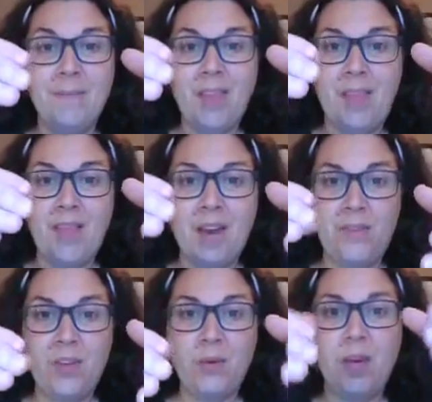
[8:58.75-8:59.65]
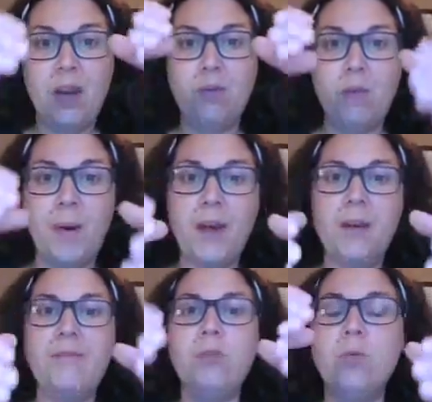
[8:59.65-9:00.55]
And then if you get a
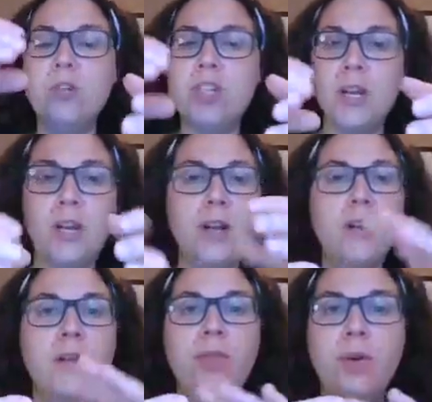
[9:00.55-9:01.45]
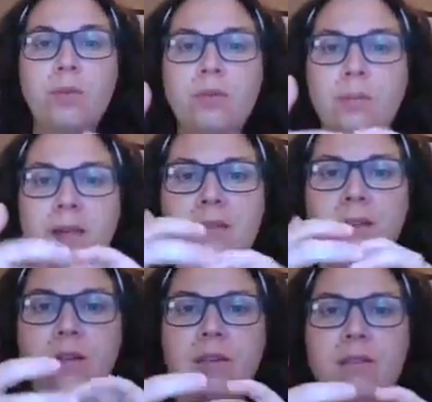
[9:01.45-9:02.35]
repetitive torsion, those
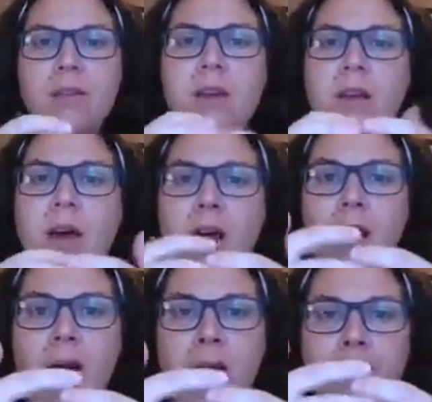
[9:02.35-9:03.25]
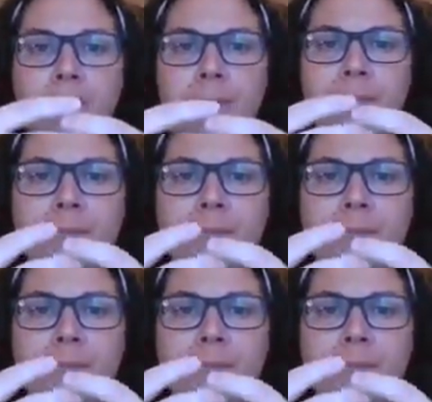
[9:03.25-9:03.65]
muscles can